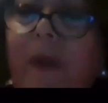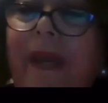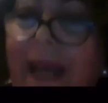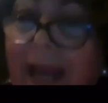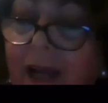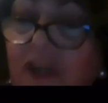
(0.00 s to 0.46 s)

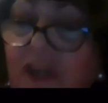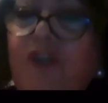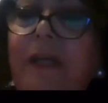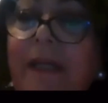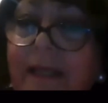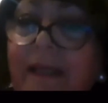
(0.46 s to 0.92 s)

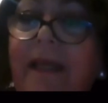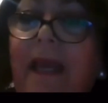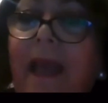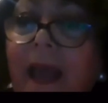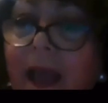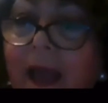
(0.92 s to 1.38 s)
actually
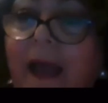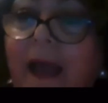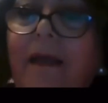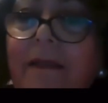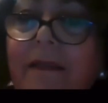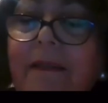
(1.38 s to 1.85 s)
care.
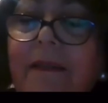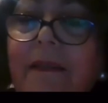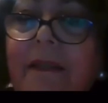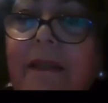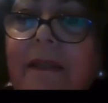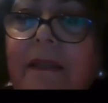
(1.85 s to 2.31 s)

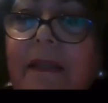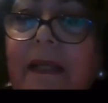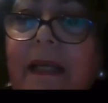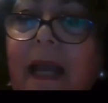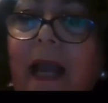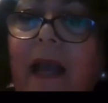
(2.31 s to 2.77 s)

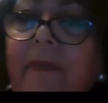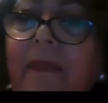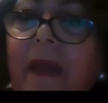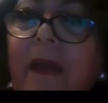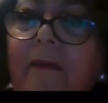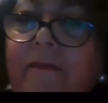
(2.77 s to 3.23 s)
And
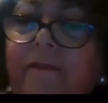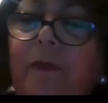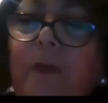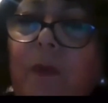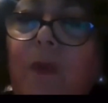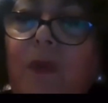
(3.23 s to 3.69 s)

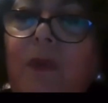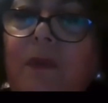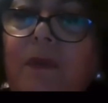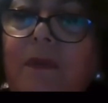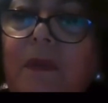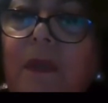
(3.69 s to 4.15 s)
therefore,
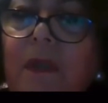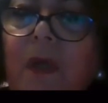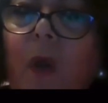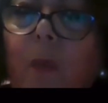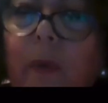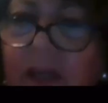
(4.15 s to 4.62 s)

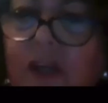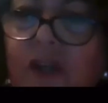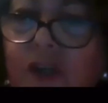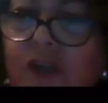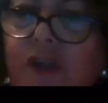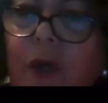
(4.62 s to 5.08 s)
we can
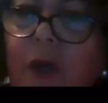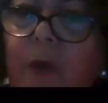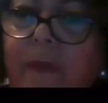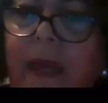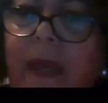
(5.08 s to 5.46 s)
show that